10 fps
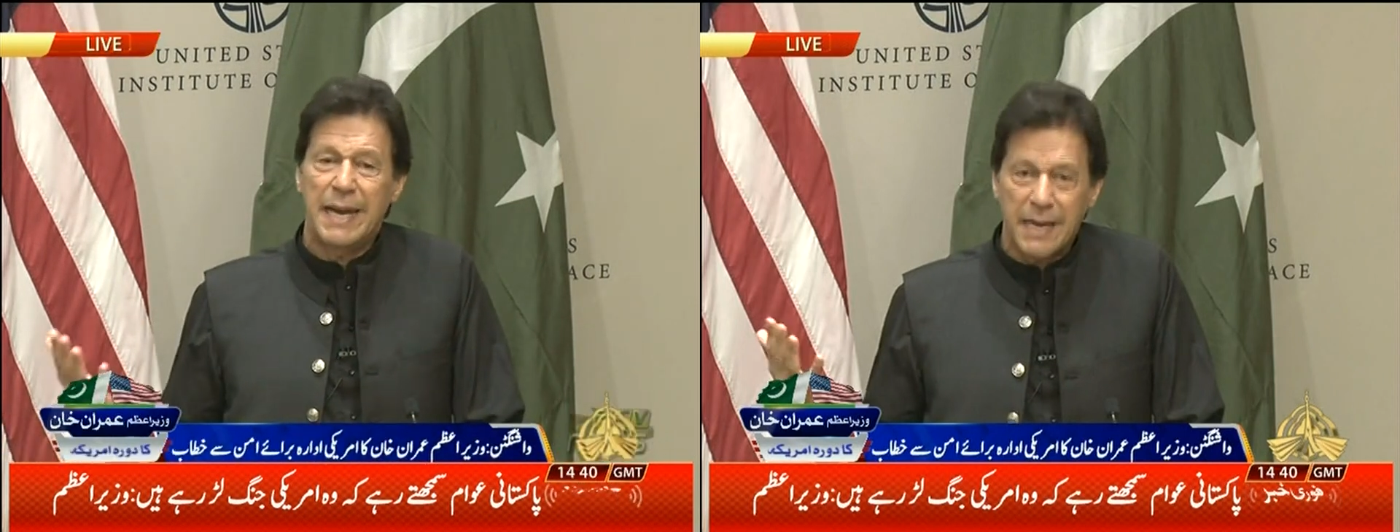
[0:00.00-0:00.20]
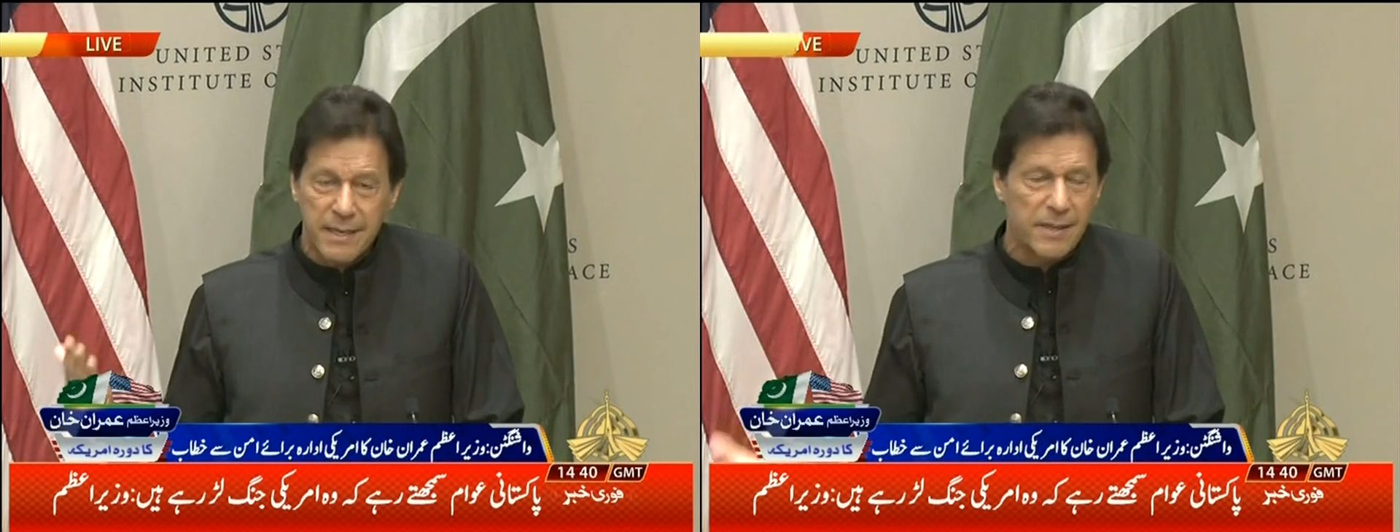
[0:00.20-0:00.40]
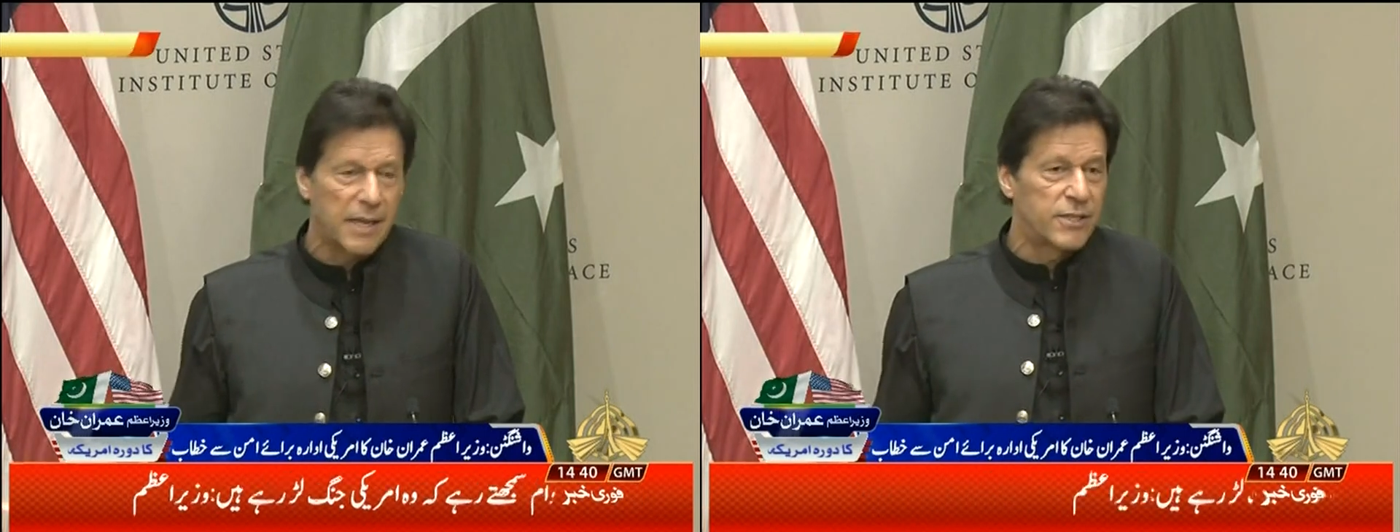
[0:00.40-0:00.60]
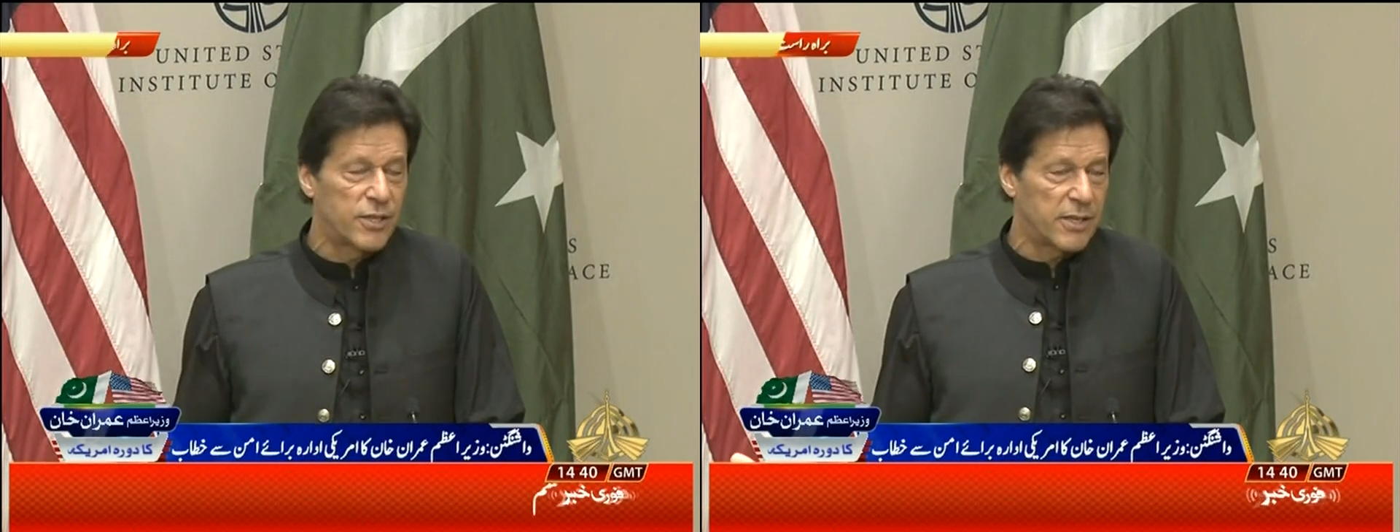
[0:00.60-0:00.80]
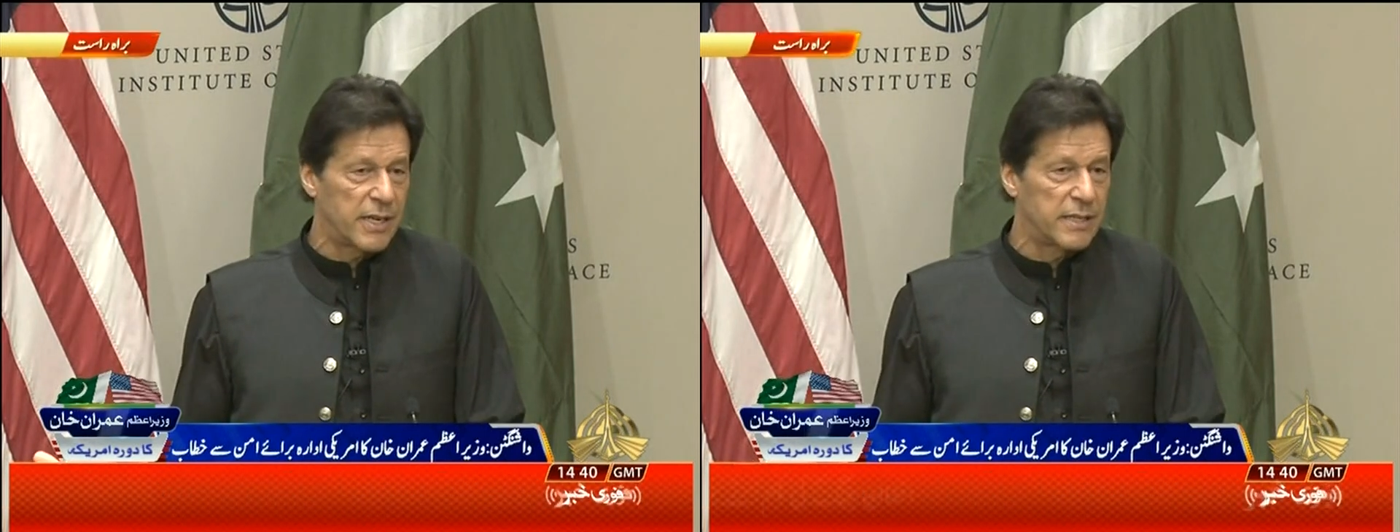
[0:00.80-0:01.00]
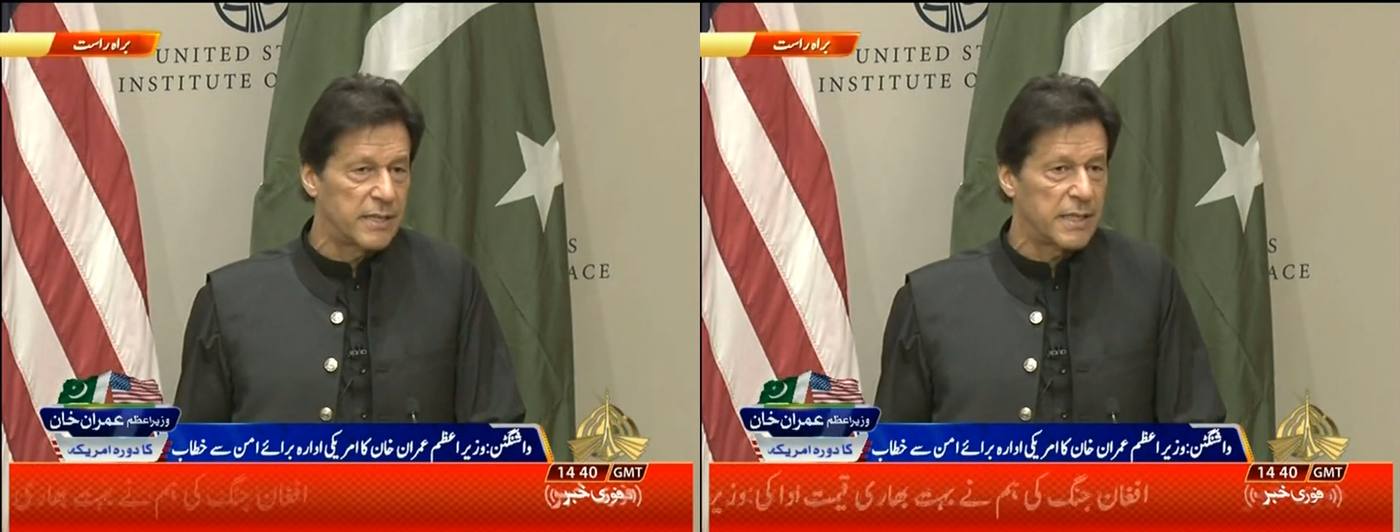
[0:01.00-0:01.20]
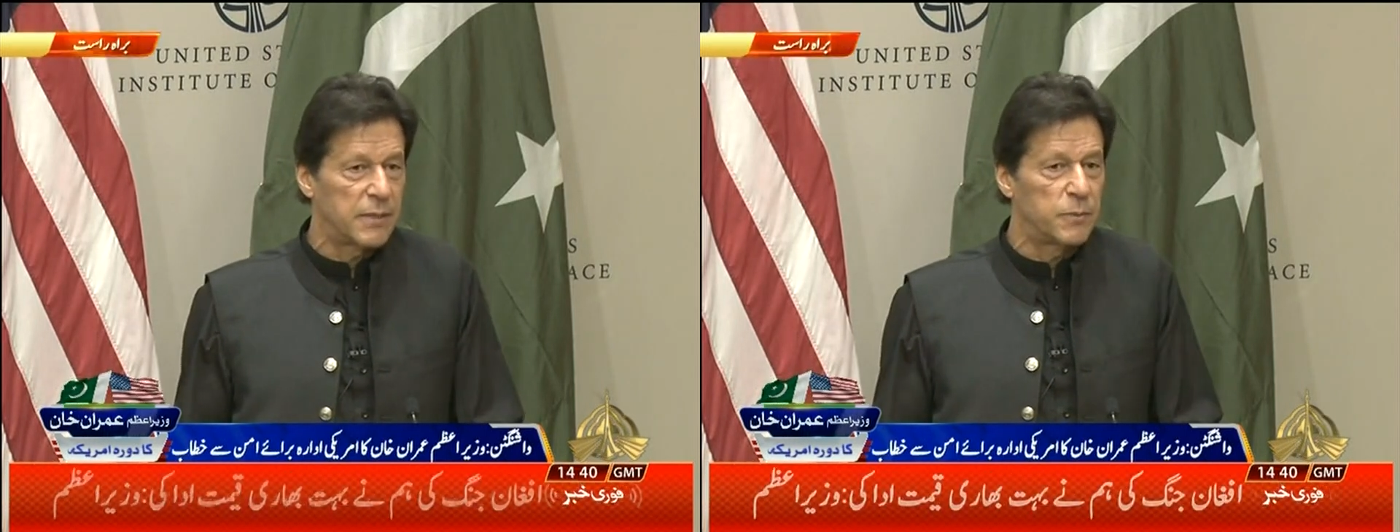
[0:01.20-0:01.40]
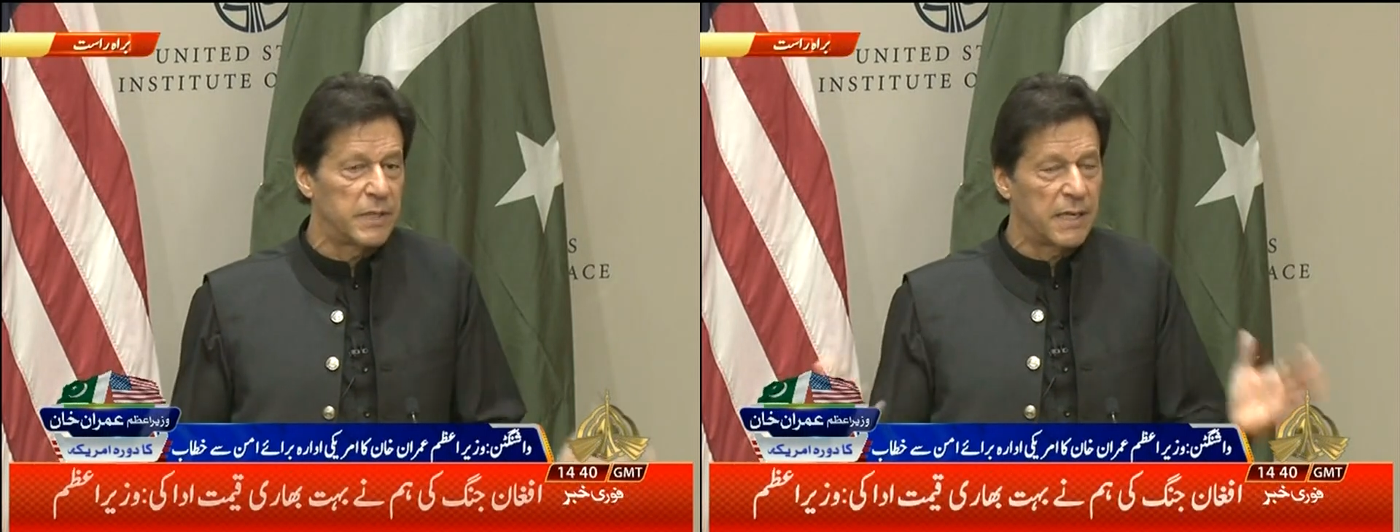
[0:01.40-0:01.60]
agricultural country,
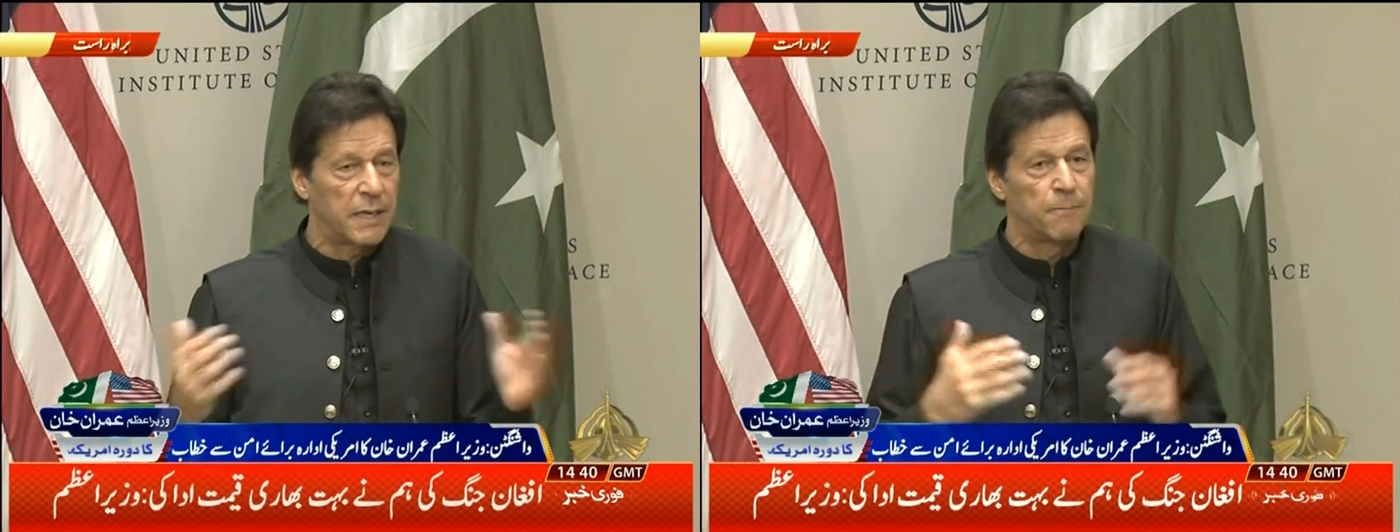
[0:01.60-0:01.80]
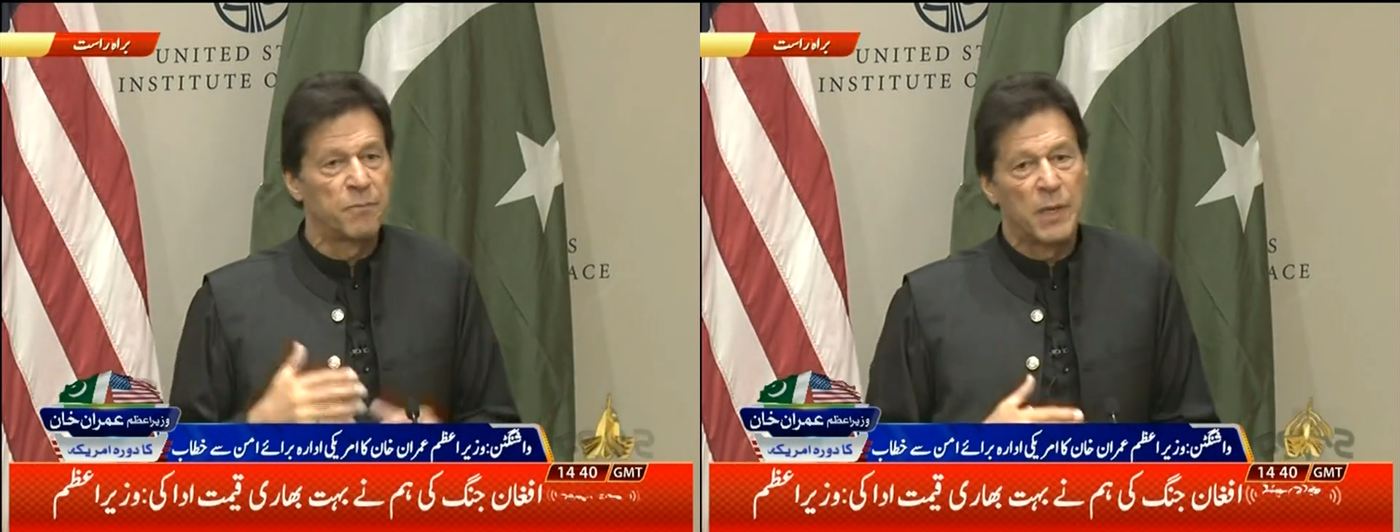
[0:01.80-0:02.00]
and we are